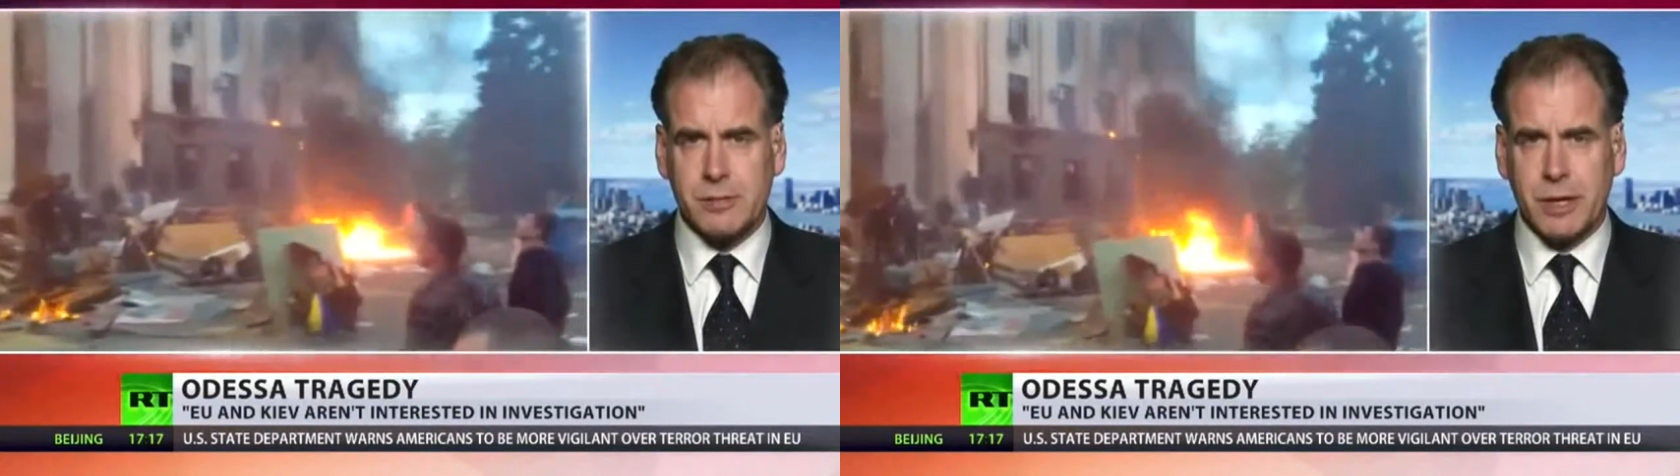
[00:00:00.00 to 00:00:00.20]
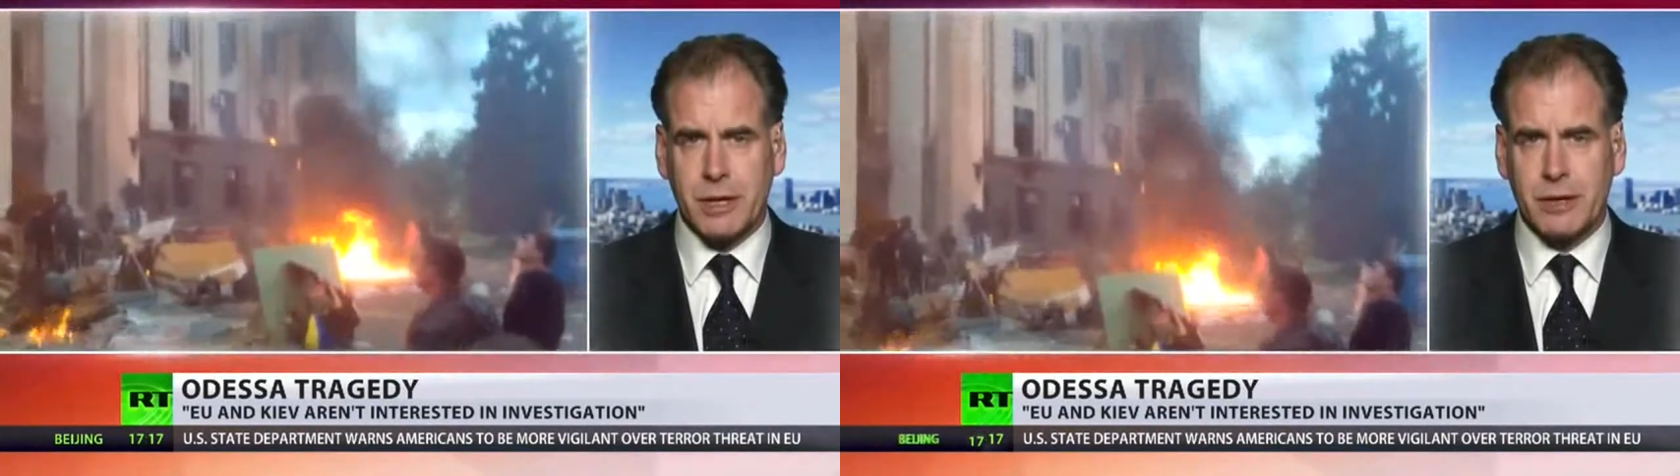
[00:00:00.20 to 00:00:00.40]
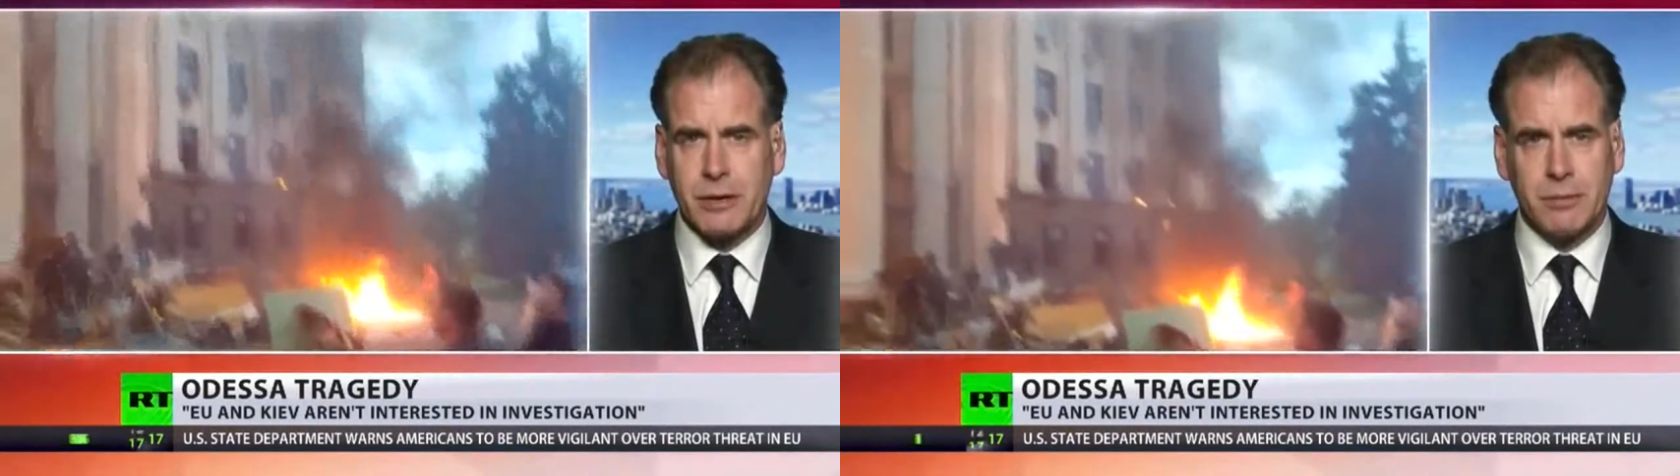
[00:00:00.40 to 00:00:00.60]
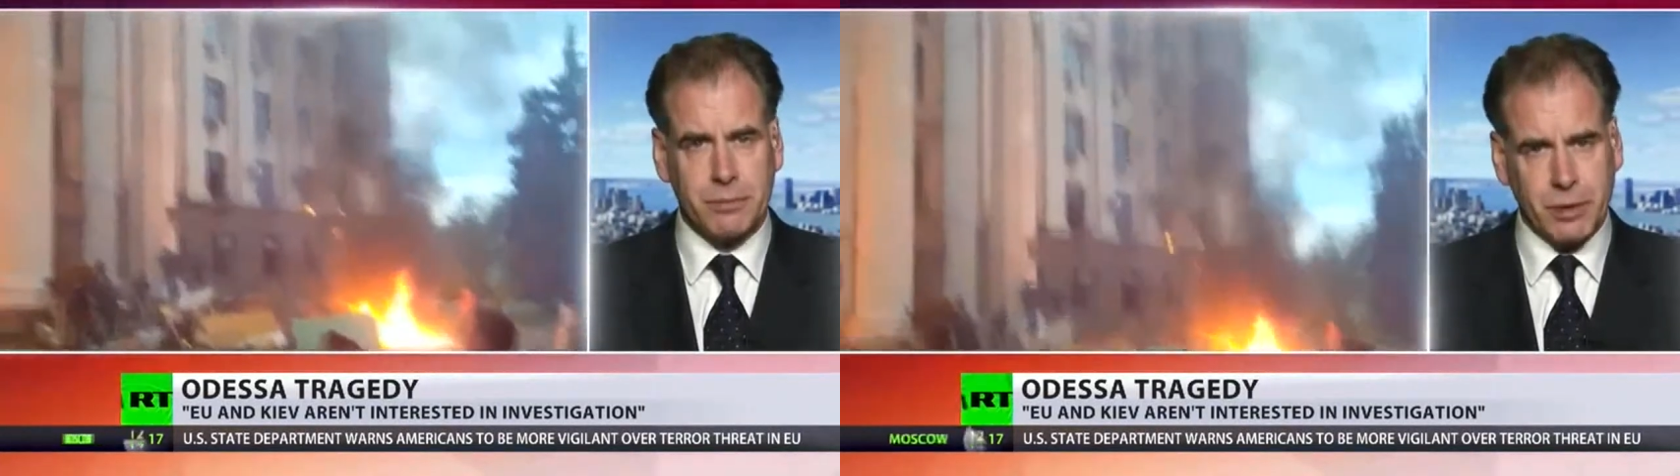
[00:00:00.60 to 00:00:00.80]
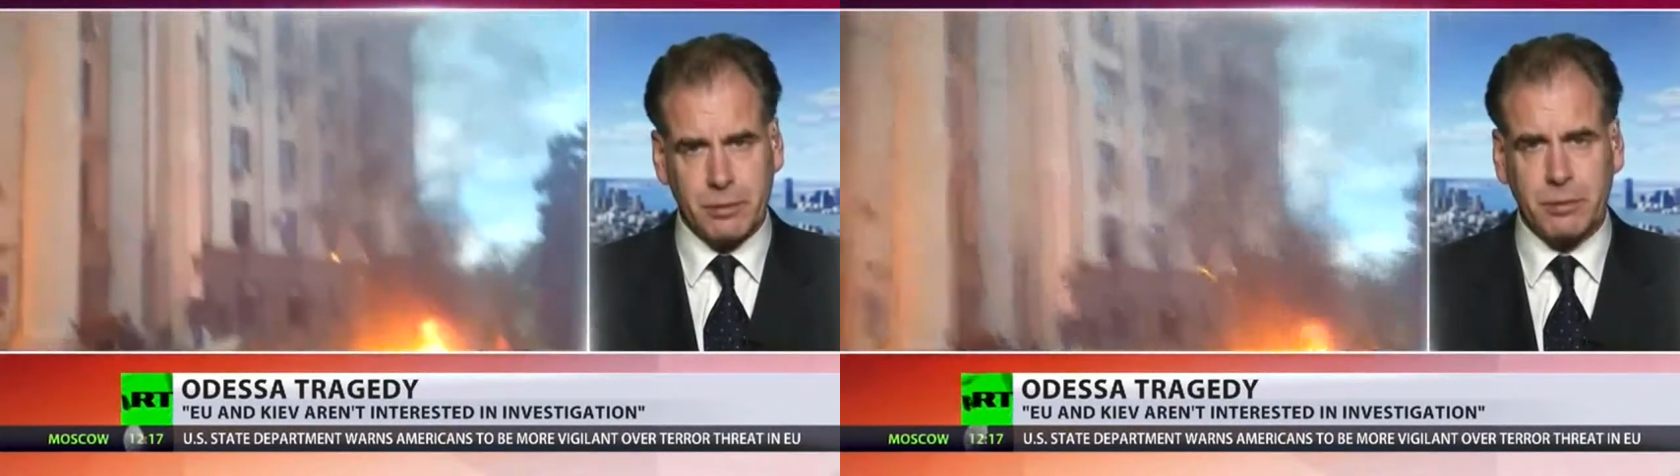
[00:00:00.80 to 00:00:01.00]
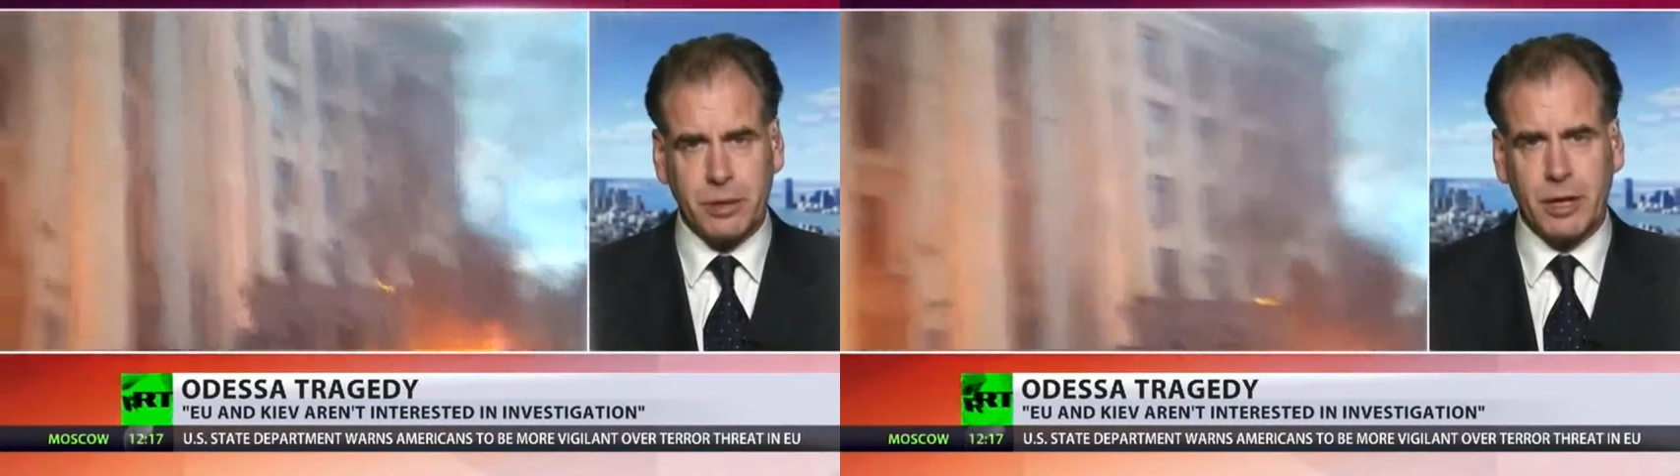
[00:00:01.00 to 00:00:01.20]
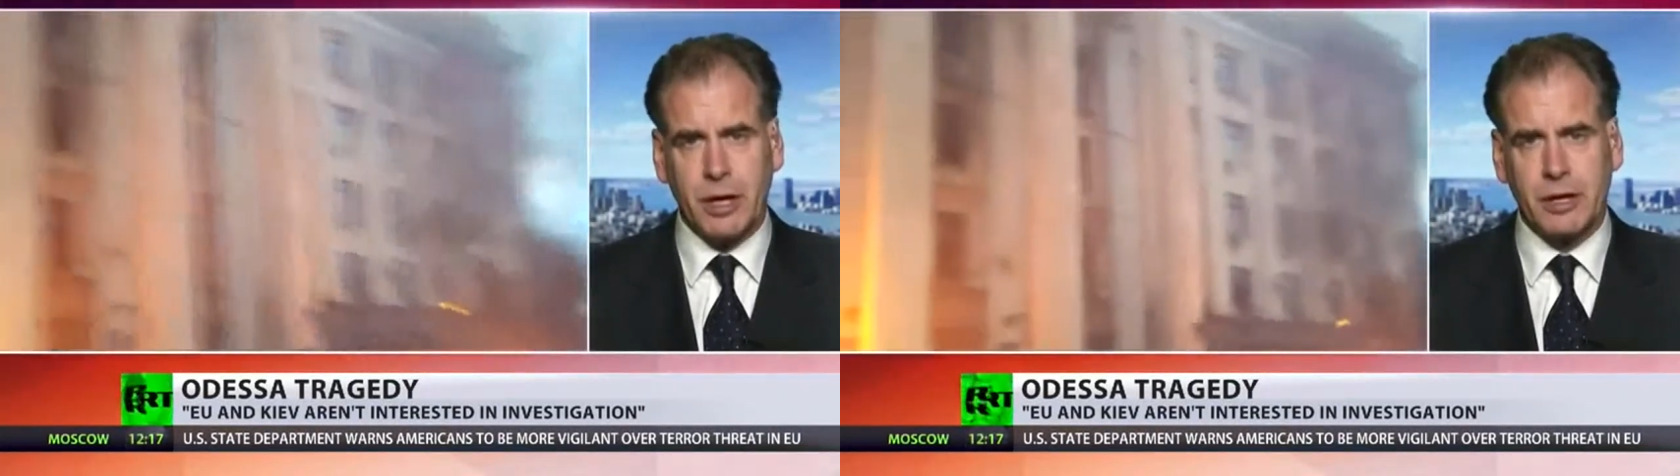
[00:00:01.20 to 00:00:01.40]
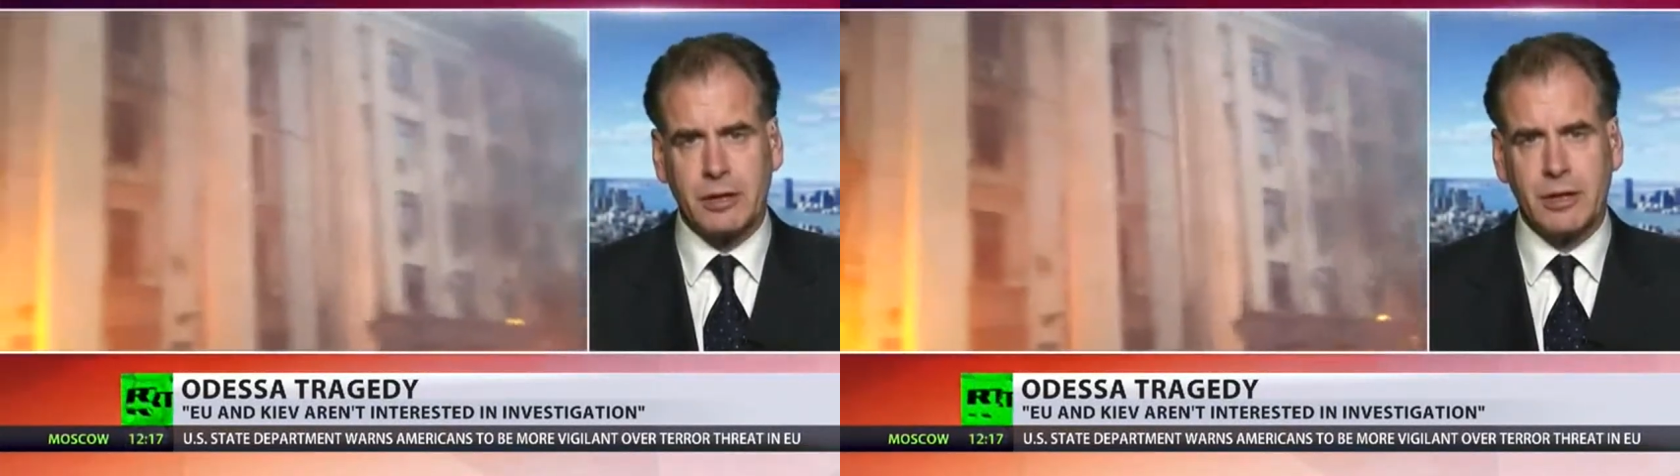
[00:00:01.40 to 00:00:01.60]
matter? Probably not.